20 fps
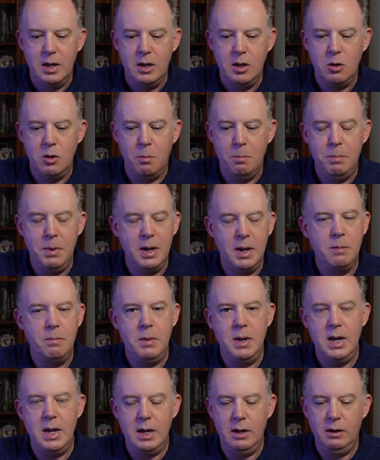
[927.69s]
Big
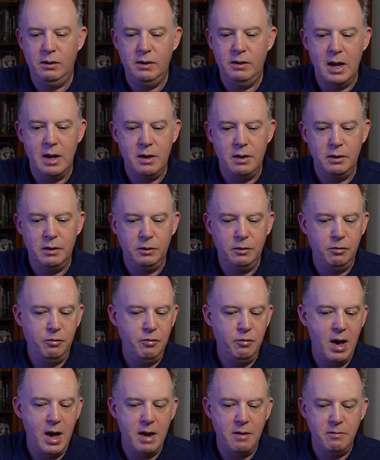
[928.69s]
Me sells
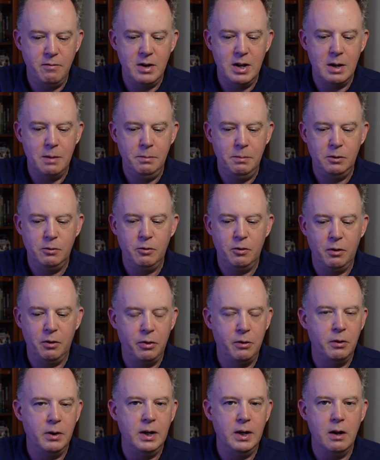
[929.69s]
5 nibs for
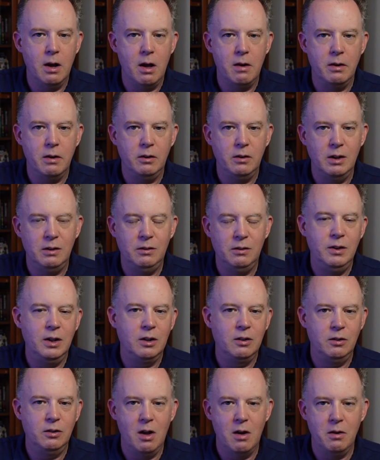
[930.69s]
$30. That's
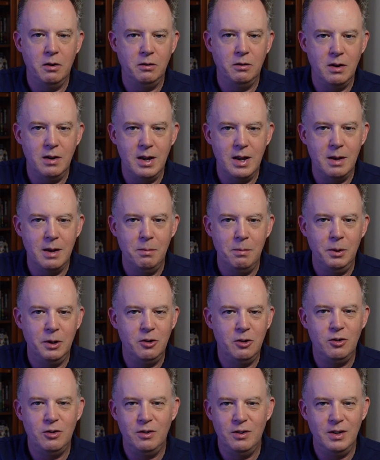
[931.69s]
$6 a nib,
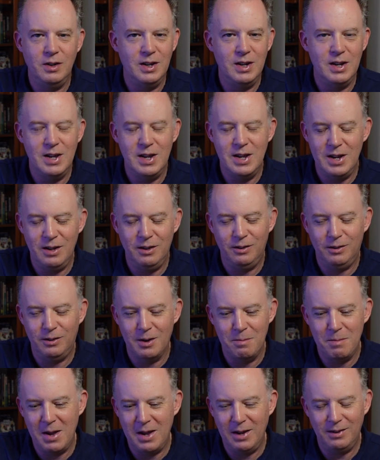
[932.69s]
which is
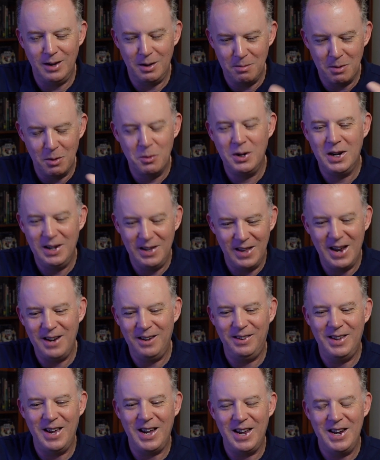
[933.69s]
amazing. But we'll get to that in a
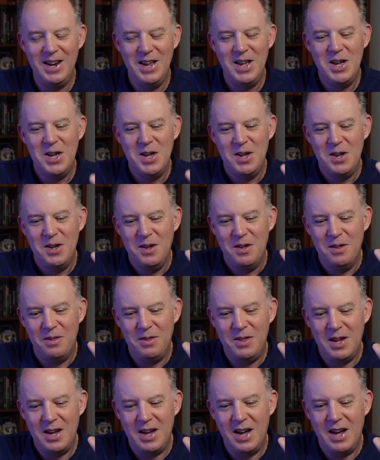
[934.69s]
second.
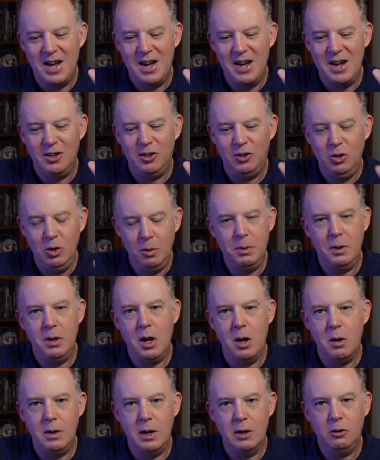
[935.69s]
The
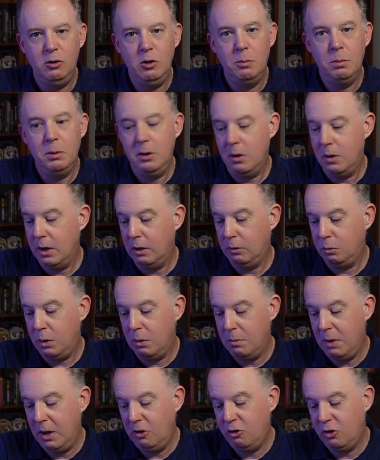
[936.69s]
Supernote. Now, Supernote, as we
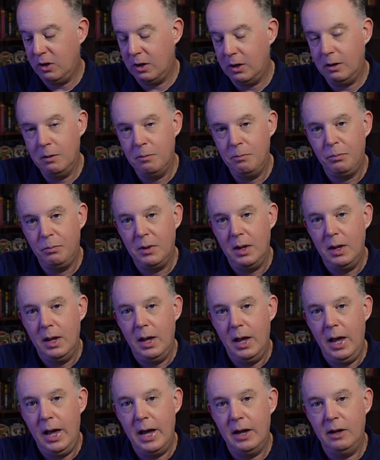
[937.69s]
mentioned,
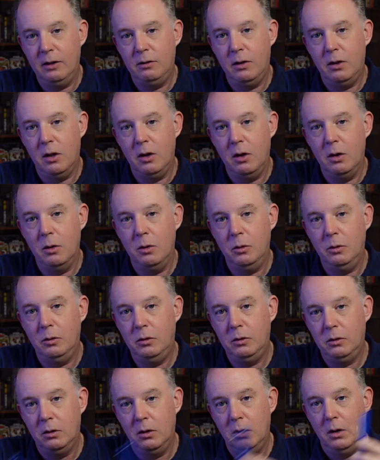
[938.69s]
has
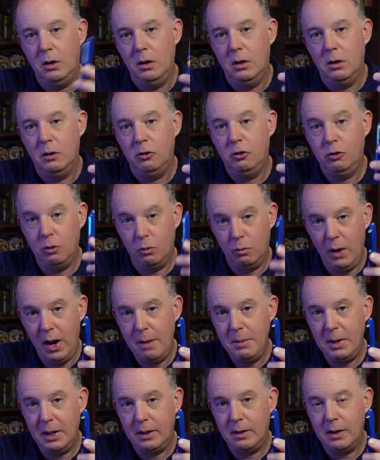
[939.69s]
those
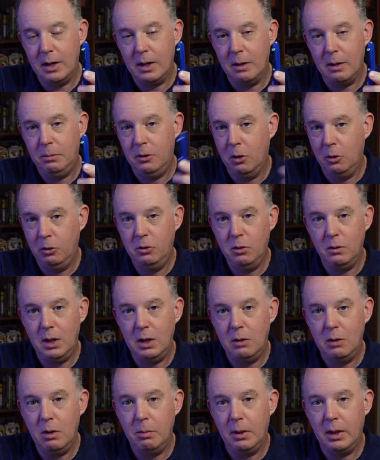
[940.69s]
ceramic nibs. Those don't need
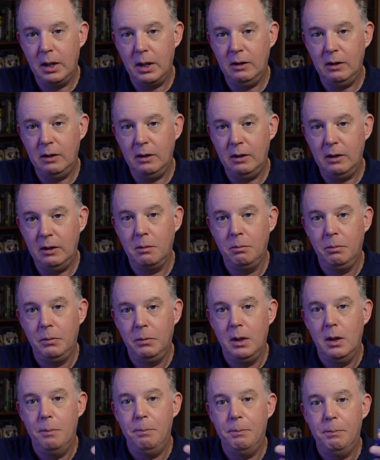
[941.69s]
replacing.
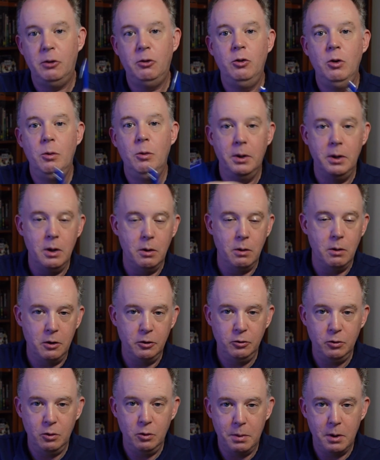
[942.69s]
But Supernote
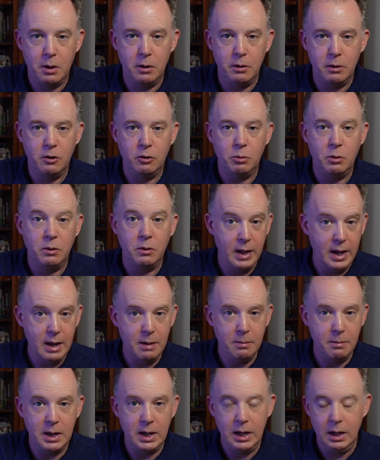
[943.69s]
also partners with
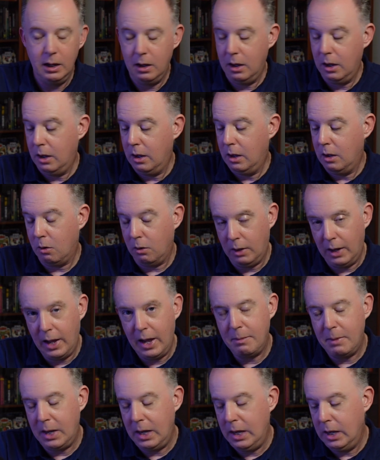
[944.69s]
Lammy,
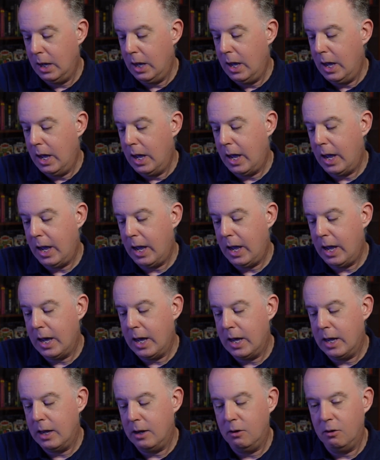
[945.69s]

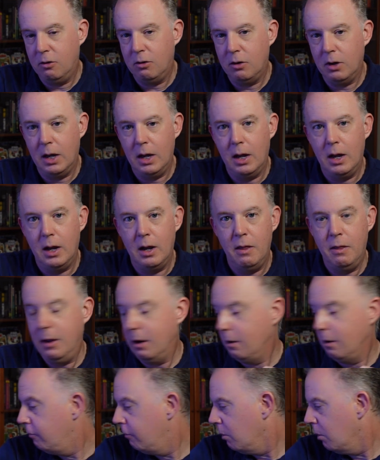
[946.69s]
and
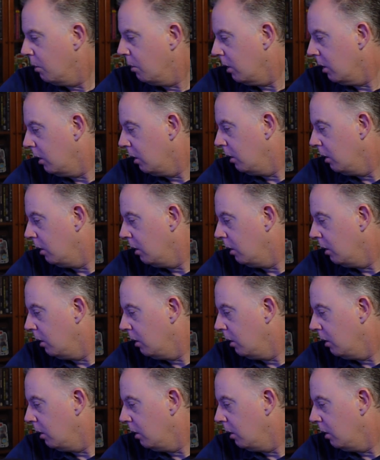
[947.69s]
therefore